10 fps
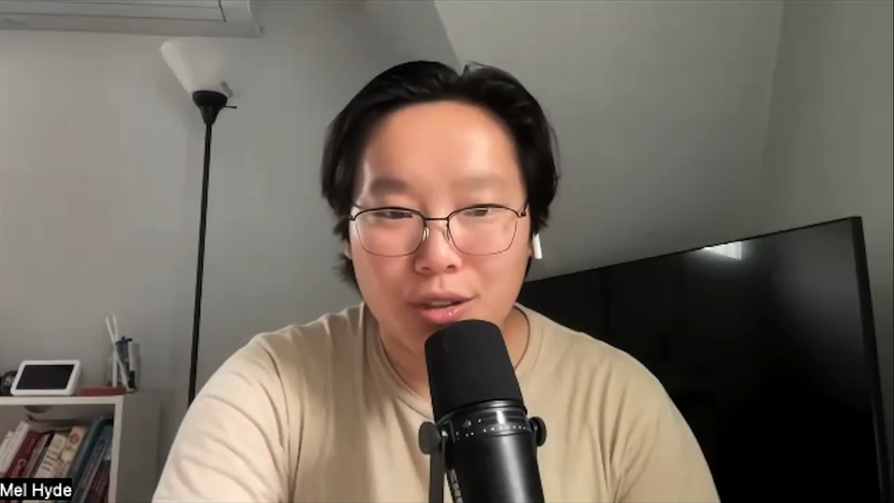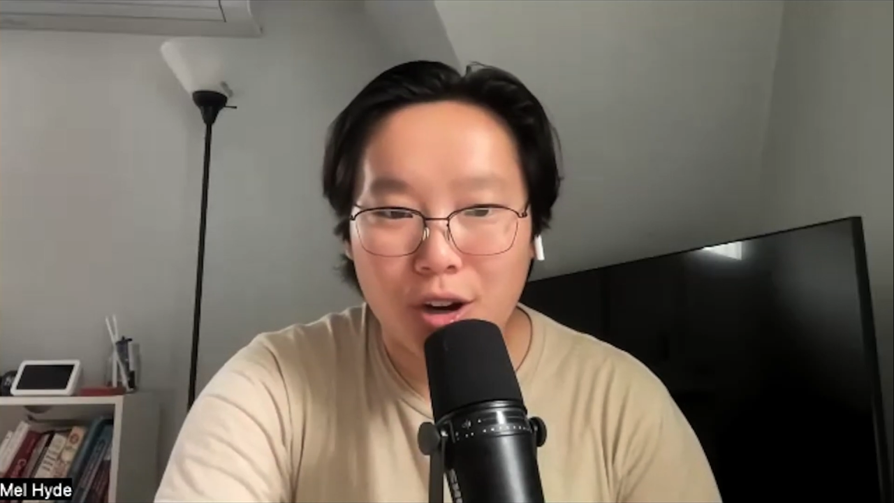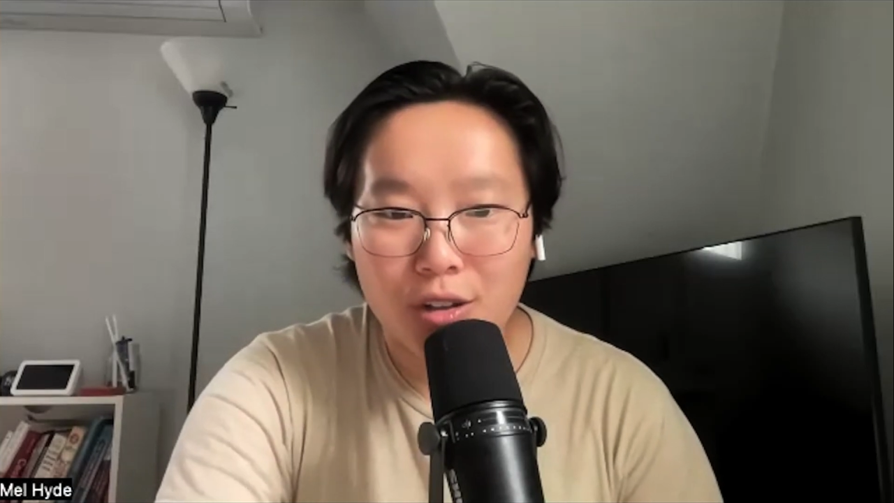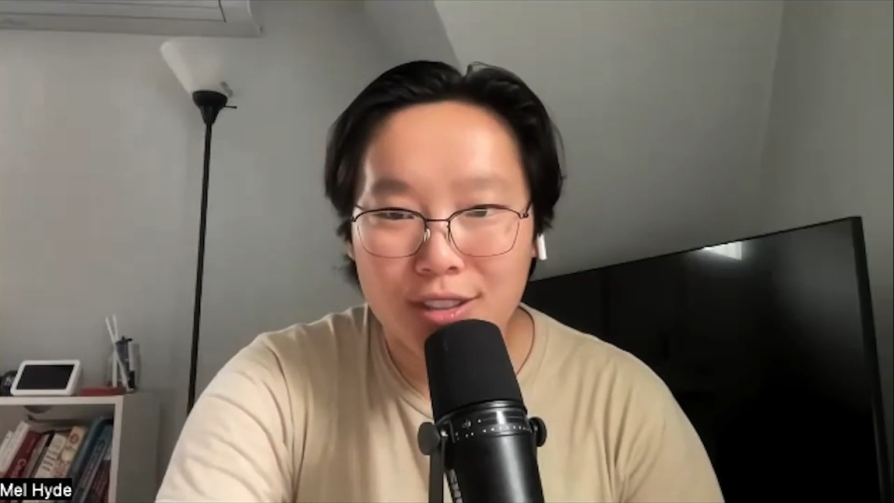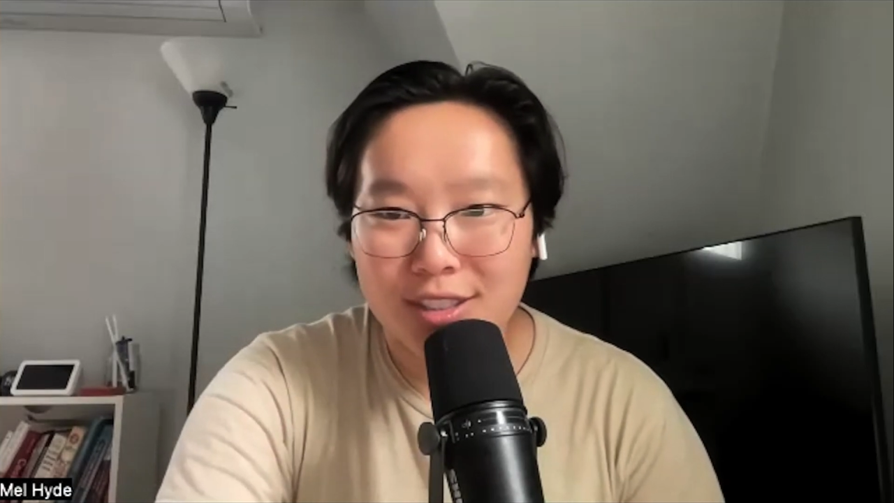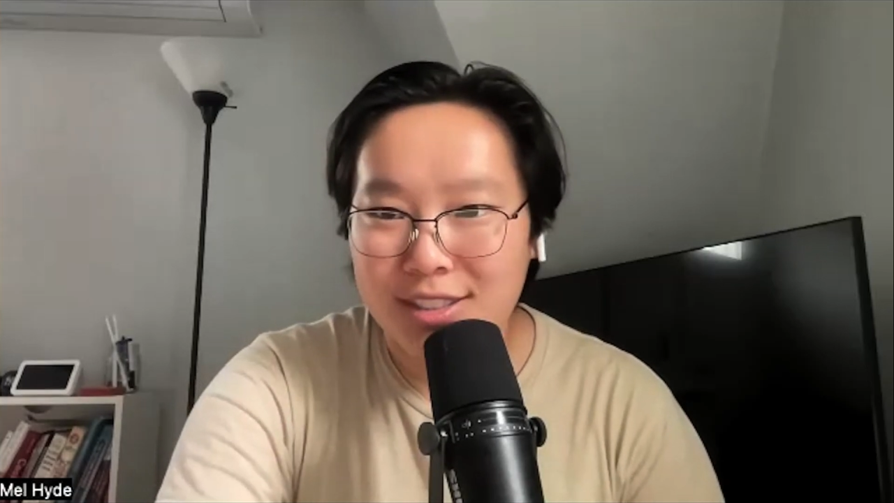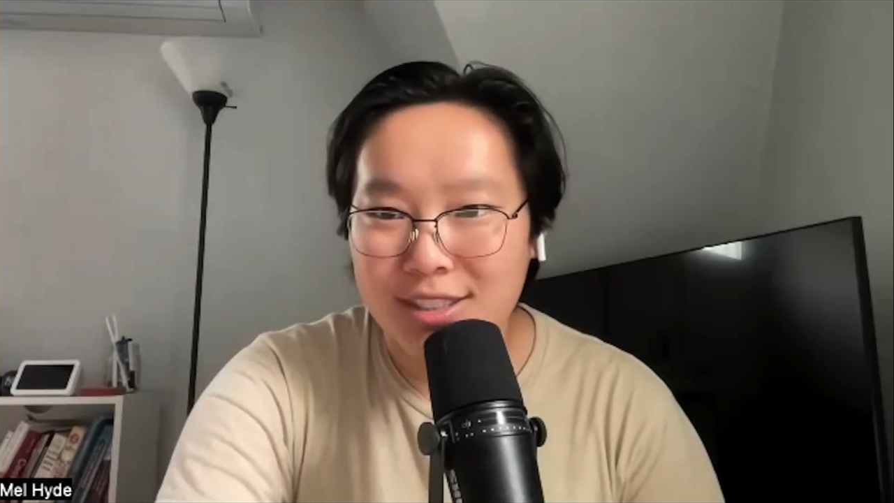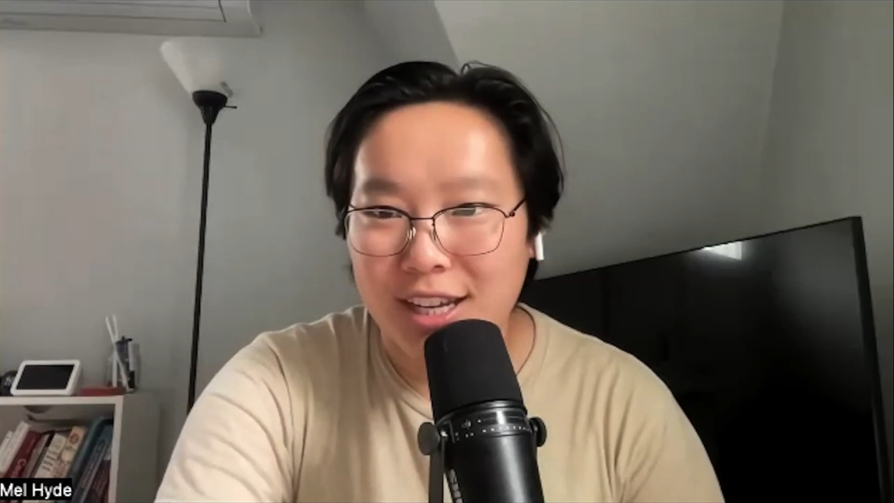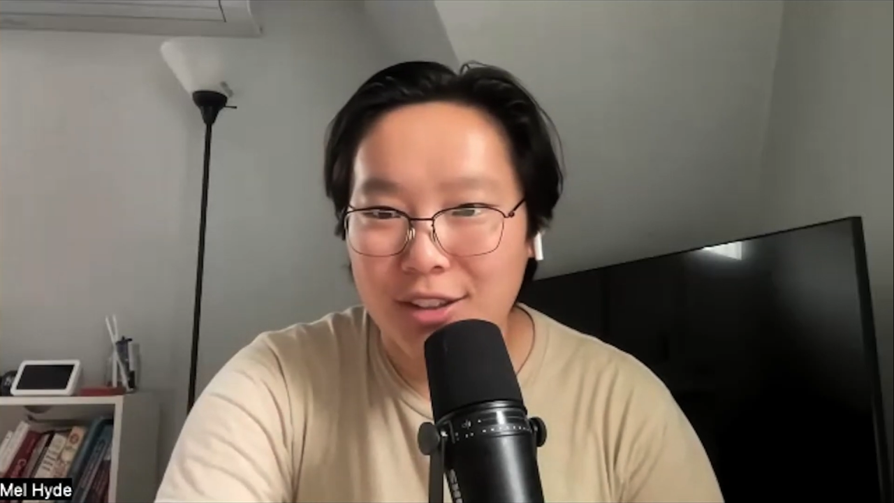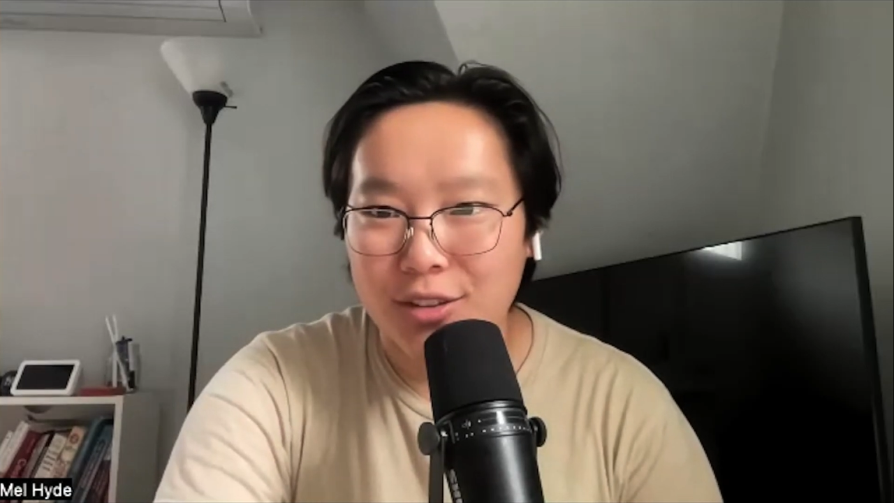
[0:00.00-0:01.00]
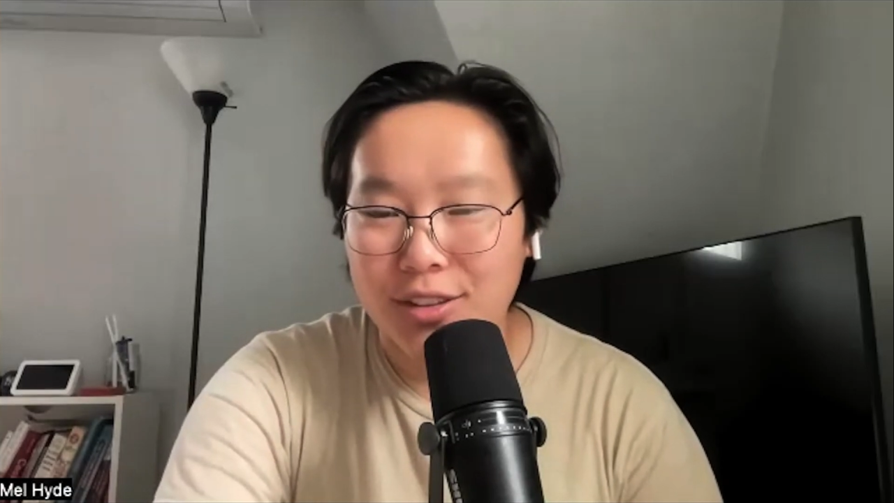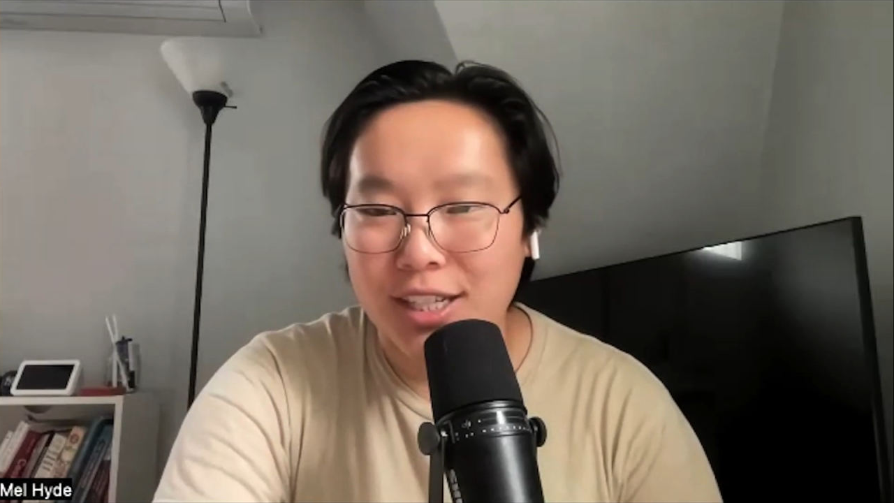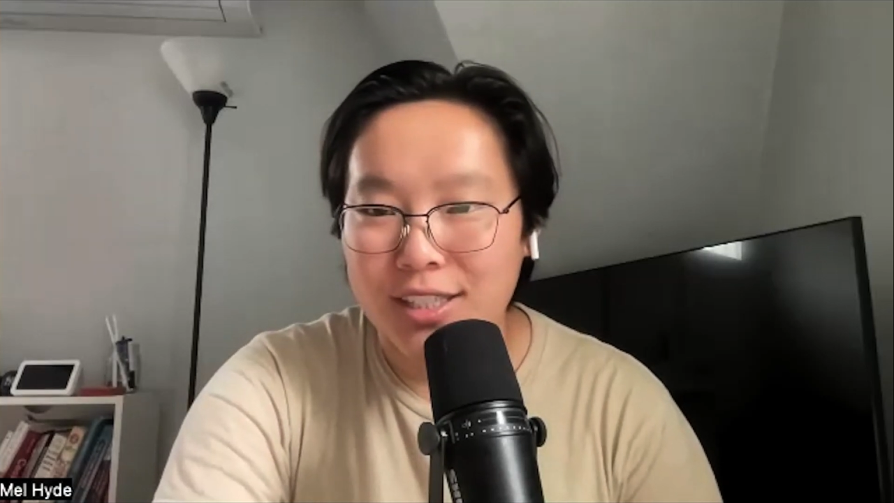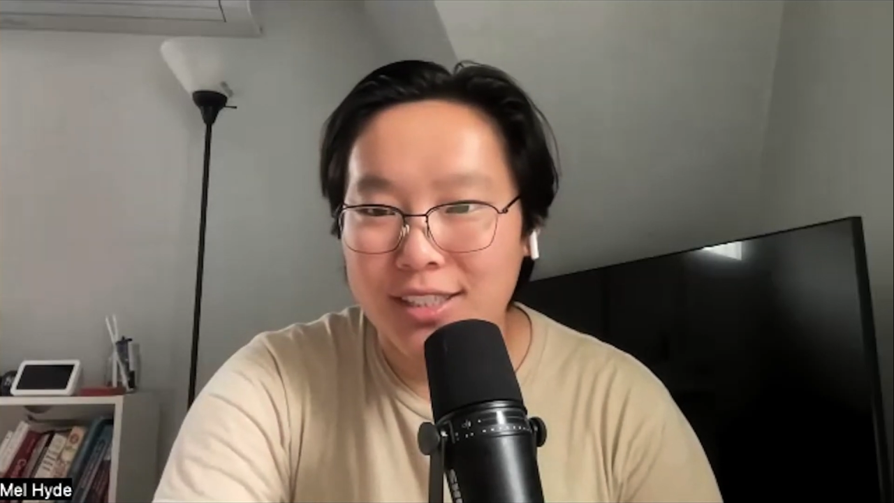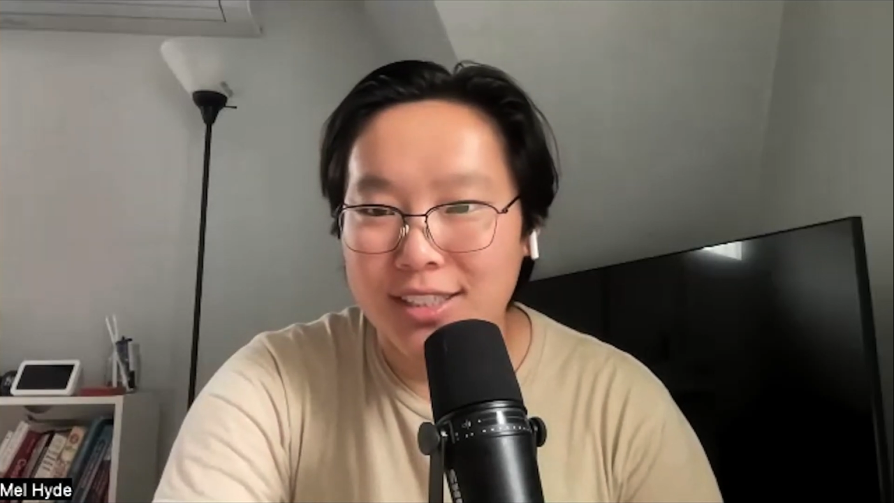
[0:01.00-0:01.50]
all in this together at the
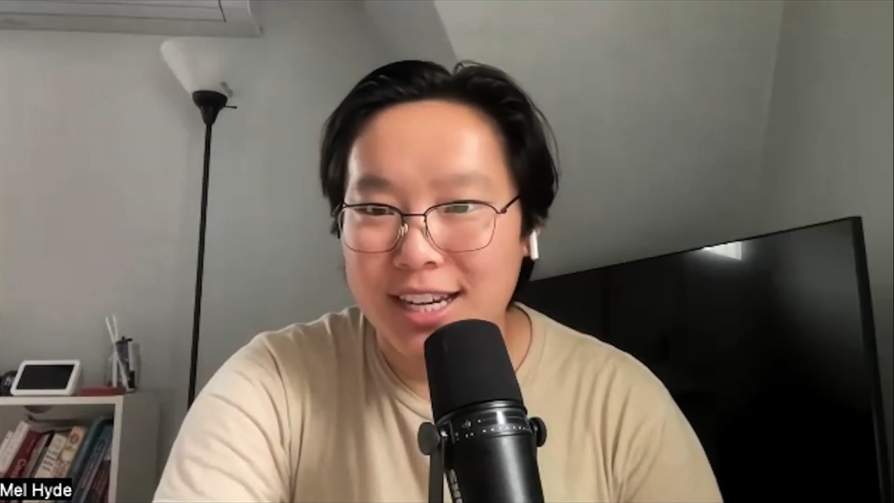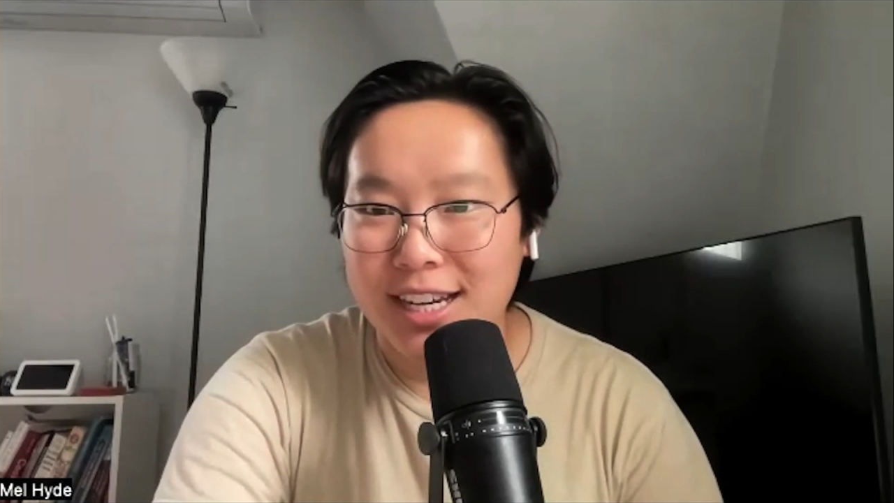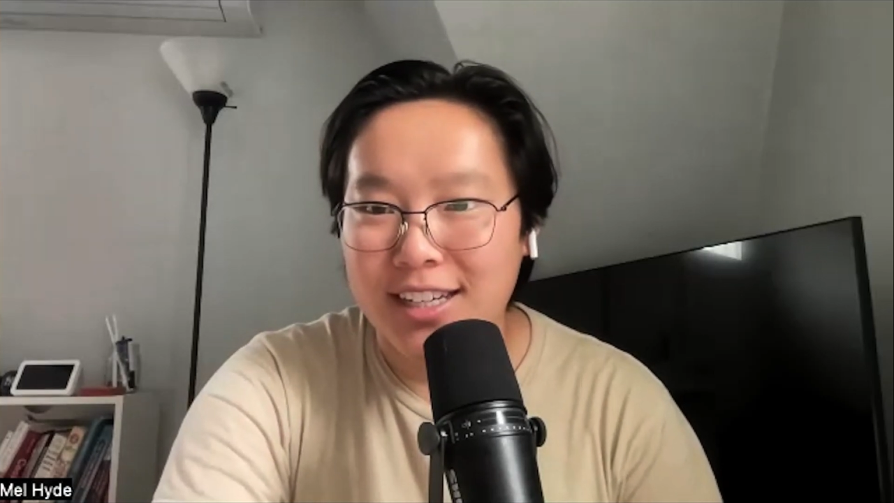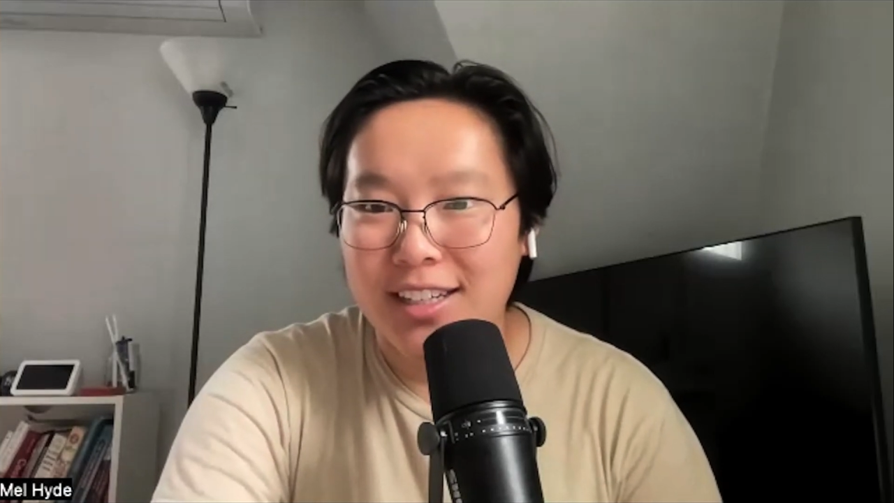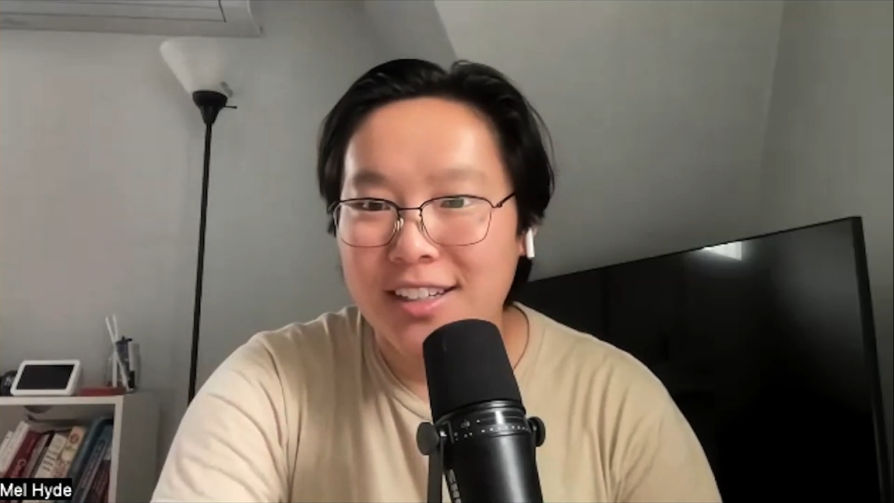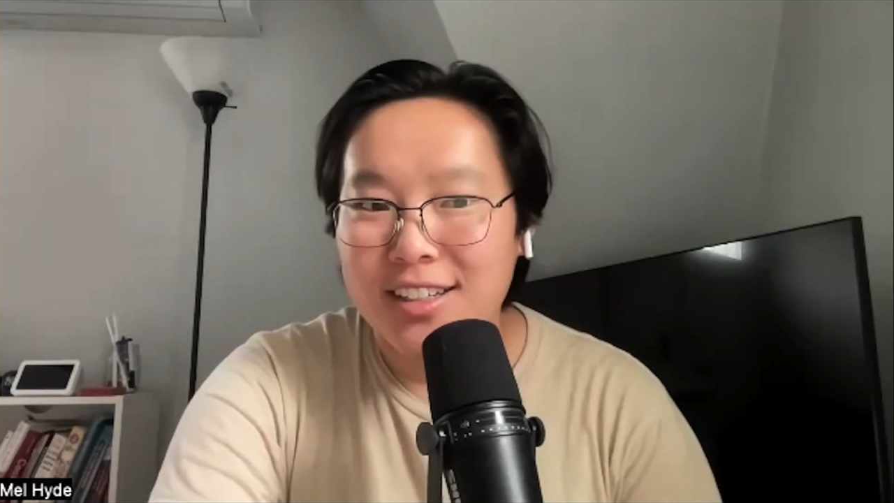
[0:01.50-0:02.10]
end of the day.